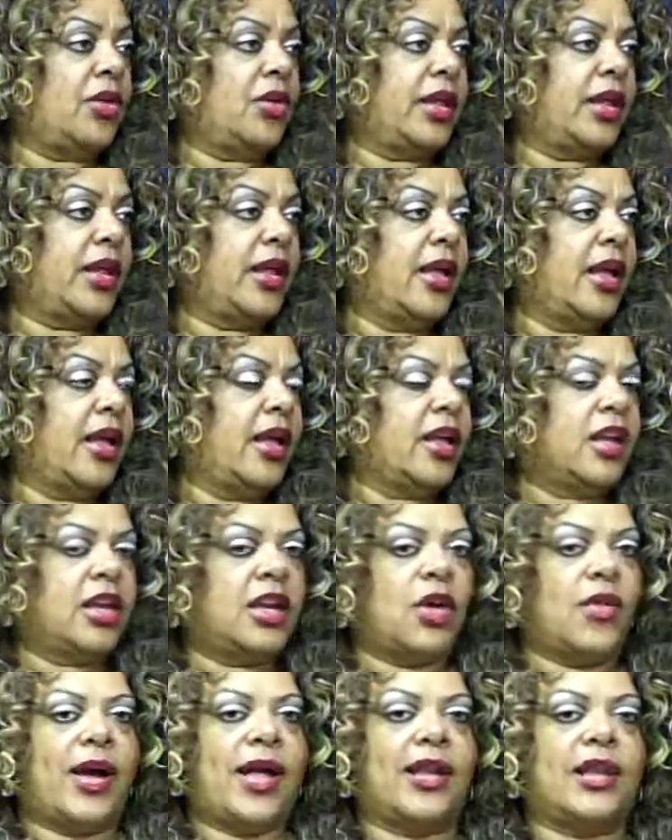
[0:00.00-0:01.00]
upload it.
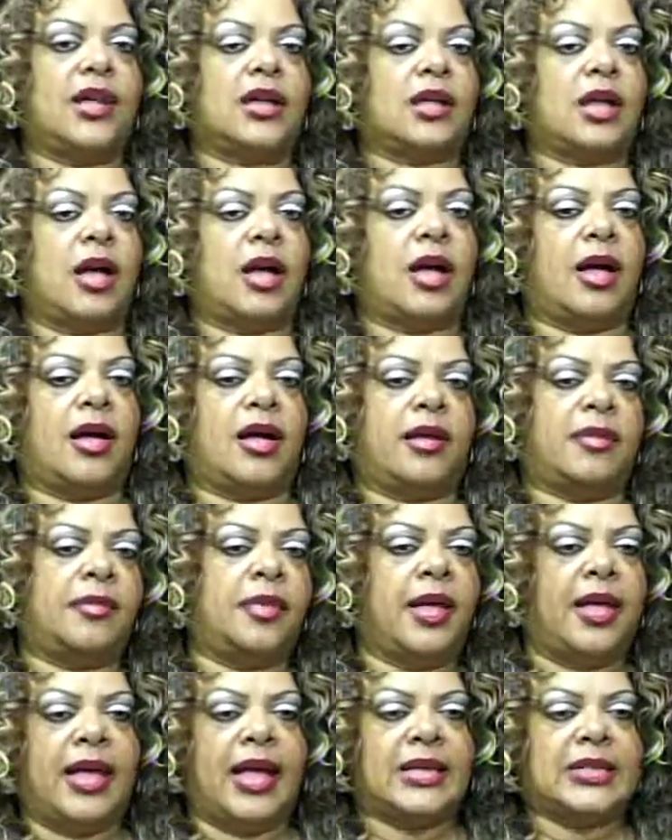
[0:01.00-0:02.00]
I look
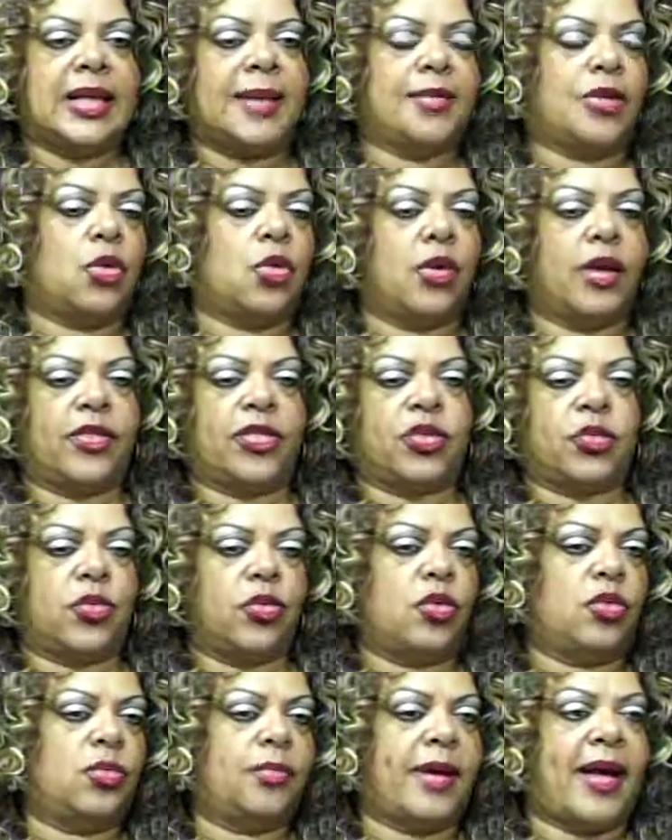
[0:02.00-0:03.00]
as I'm going
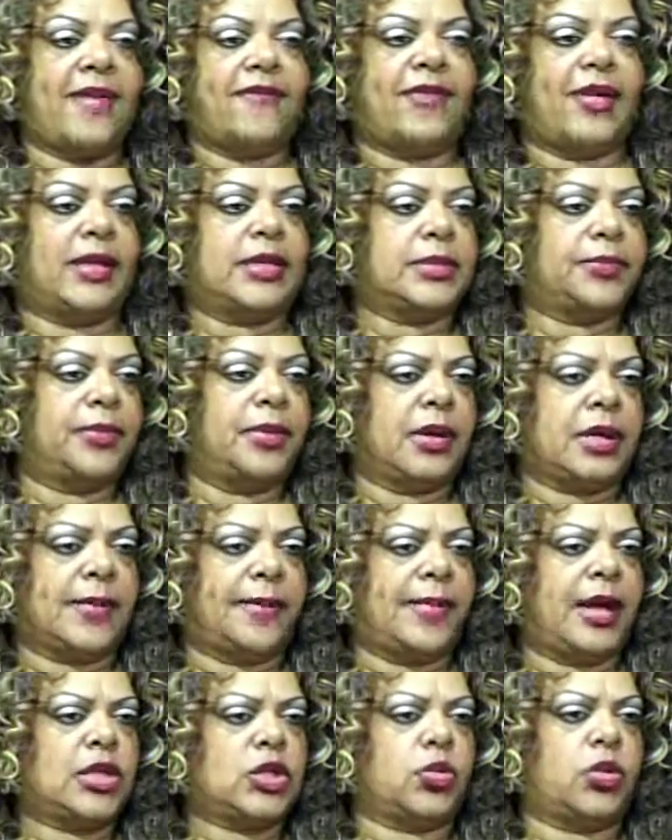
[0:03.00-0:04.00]
through my Facebook and
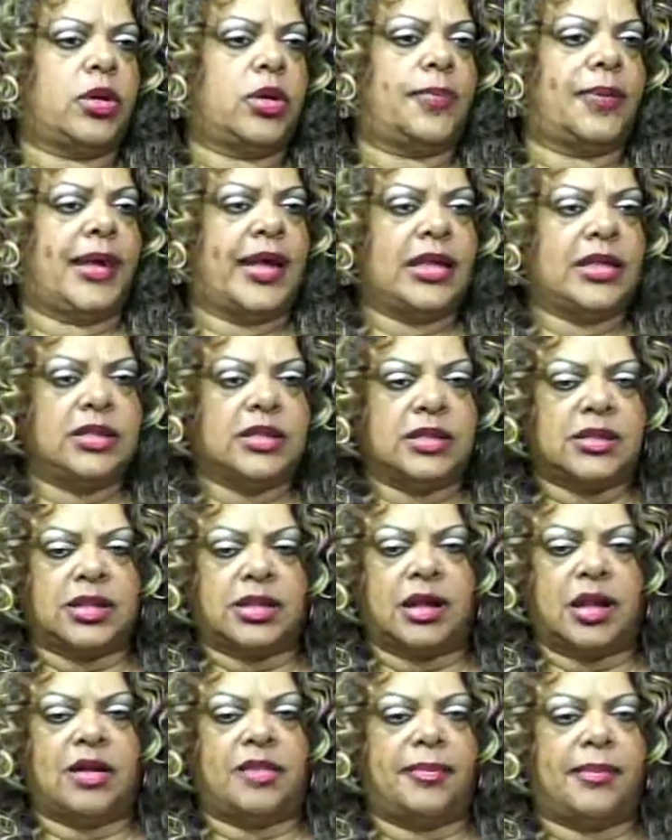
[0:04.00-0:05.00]
my Twitter pages and
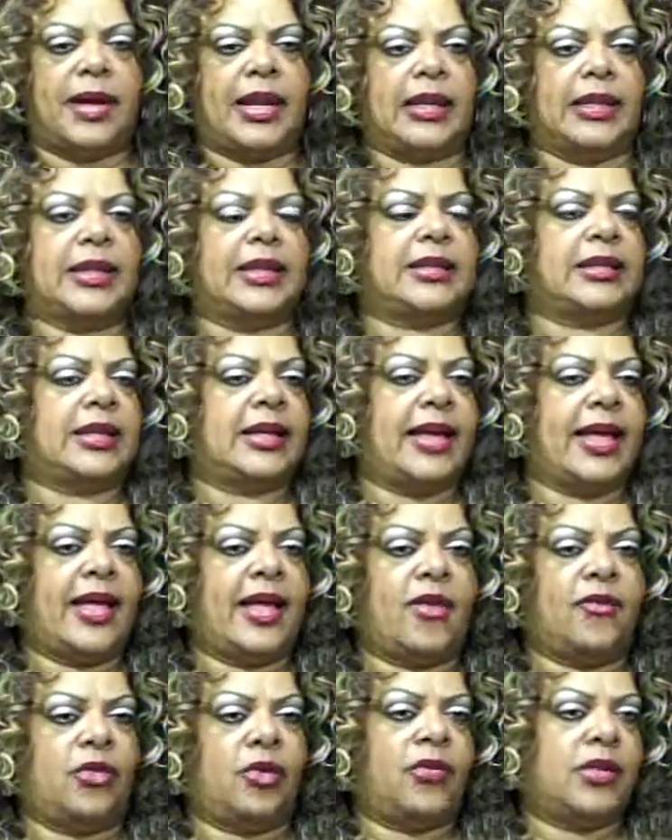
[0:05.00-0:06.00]
all of my LinkedIn, I
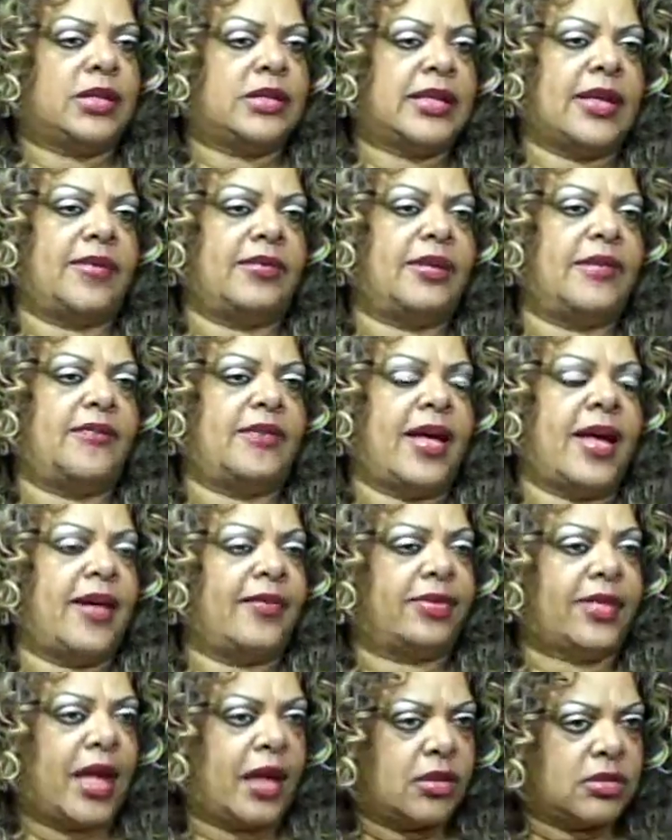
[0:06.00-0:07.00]
have over
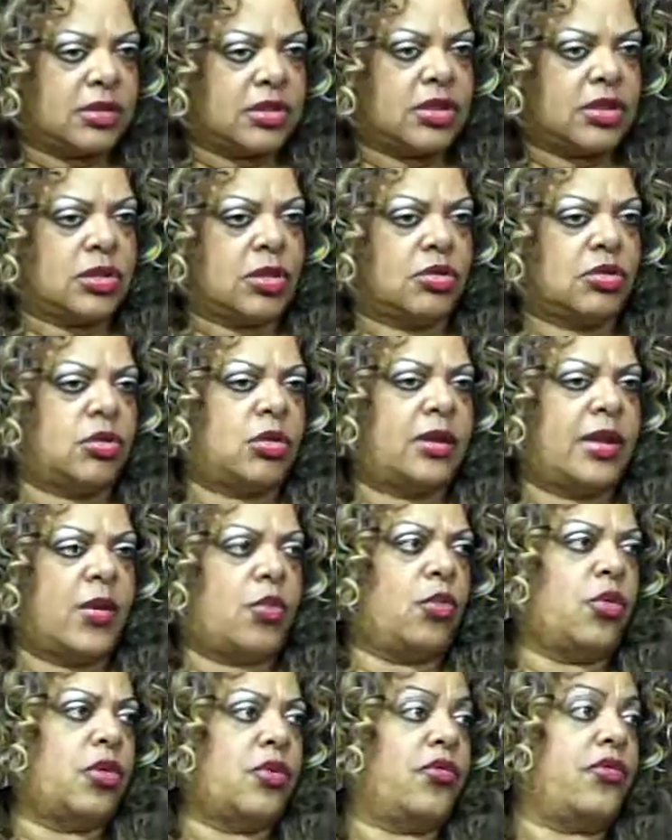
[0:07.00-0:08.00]
75,000 social
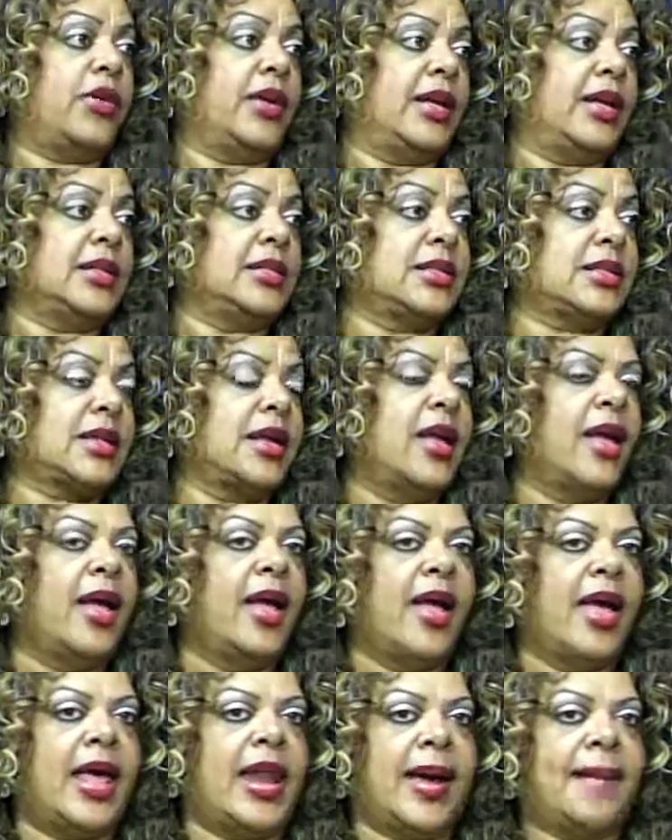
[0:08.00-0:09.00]
network friends.
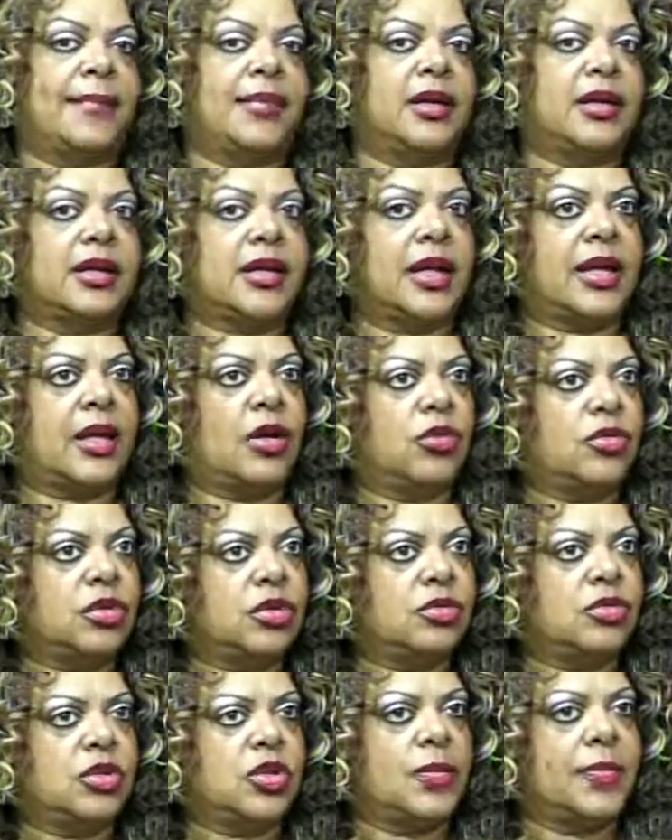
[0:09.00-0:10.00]
And I'm looking on
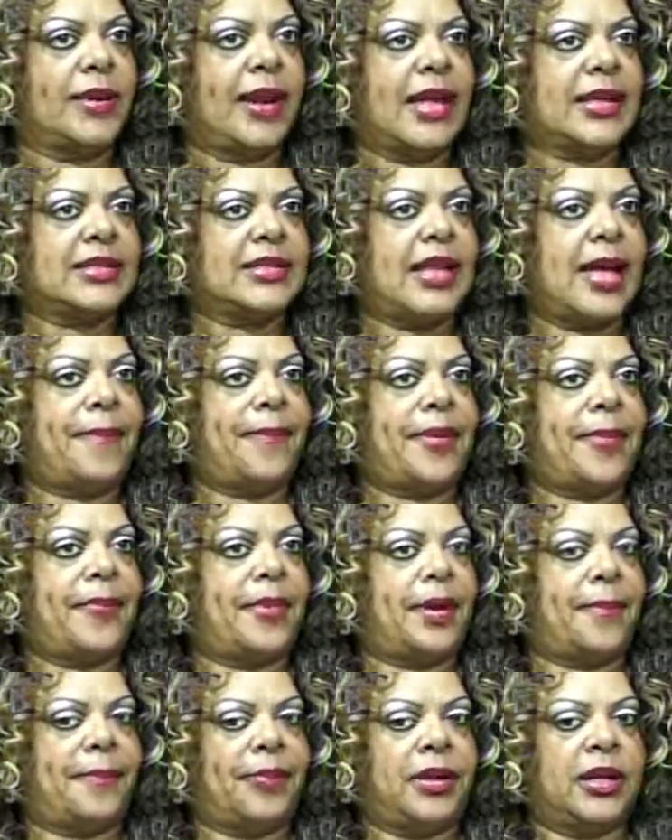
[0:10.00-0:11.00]
YouTube and I see how people
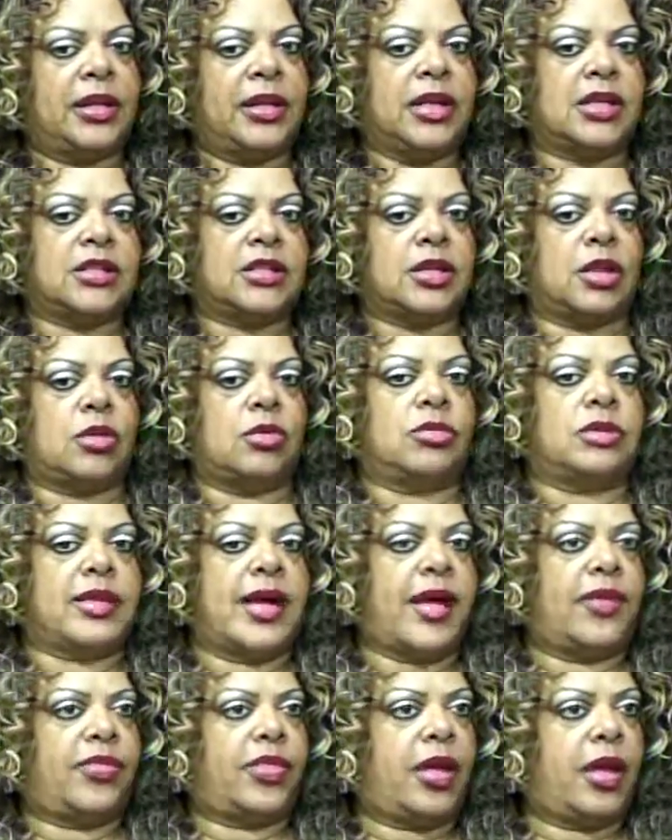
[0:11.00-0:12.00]
are putting their songs
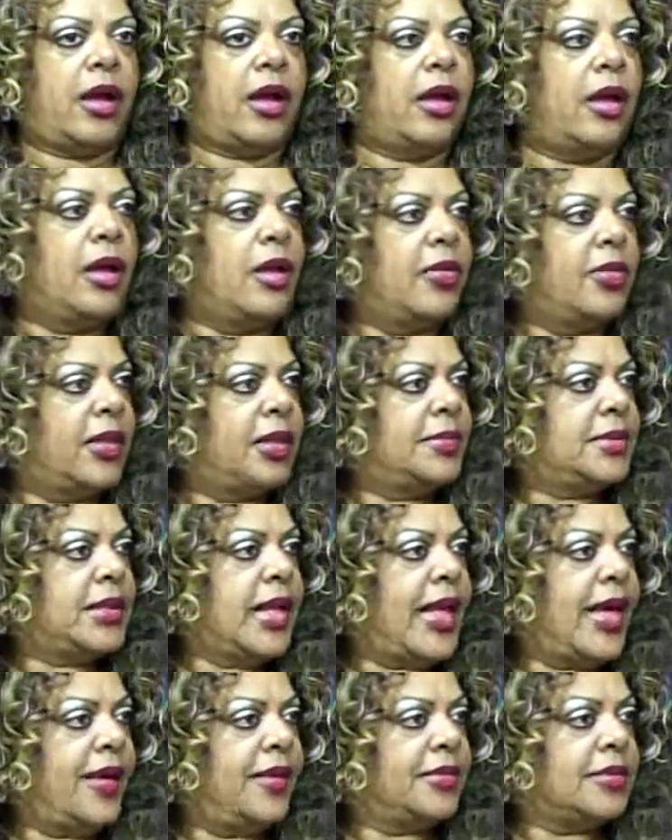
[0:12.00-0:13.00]
out there
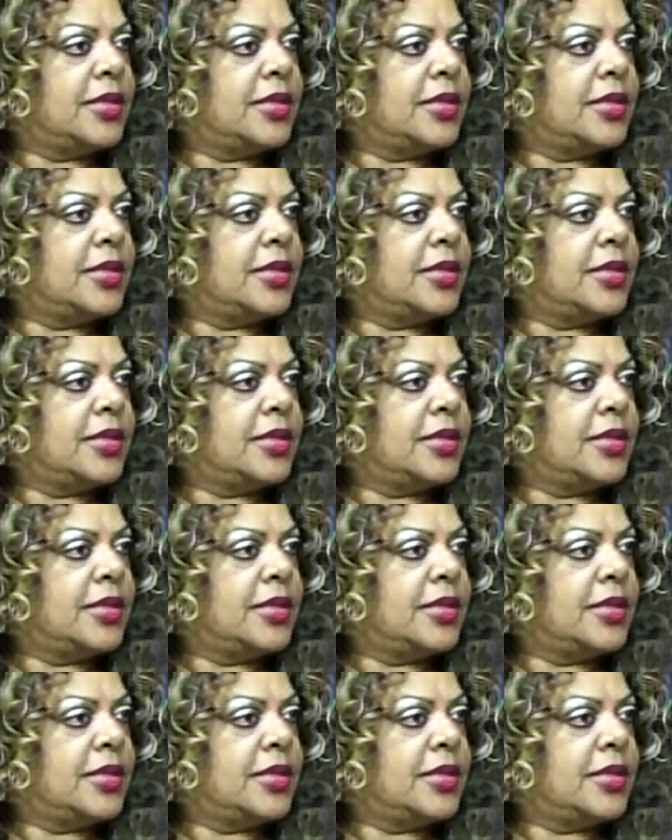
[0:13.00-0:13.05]
themselves.